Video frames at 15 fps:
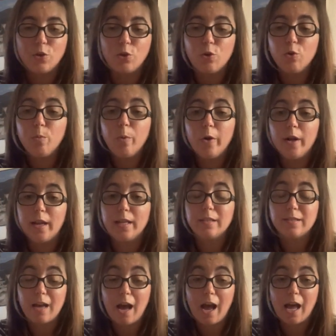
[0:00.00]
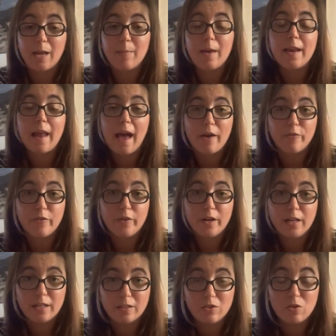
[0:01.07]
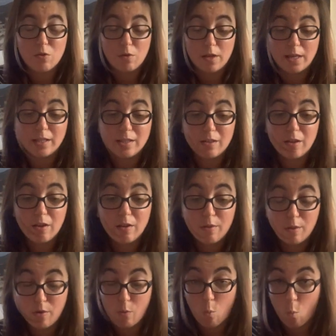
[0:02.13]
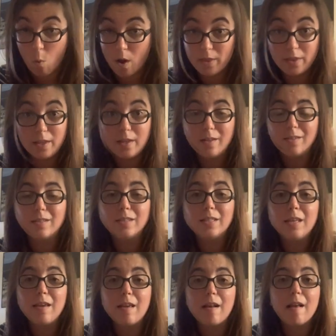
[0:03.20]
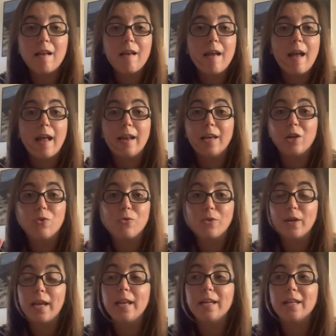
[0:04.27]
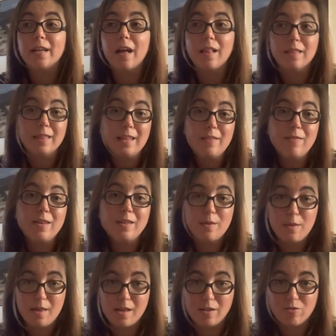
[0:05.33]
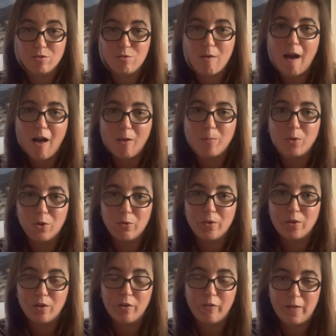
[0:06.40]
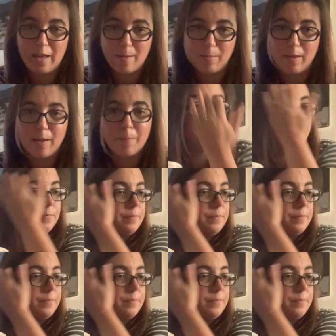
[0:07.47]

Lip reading: You put in time and effort into this one little seed, and it created a living thing to help you and your family.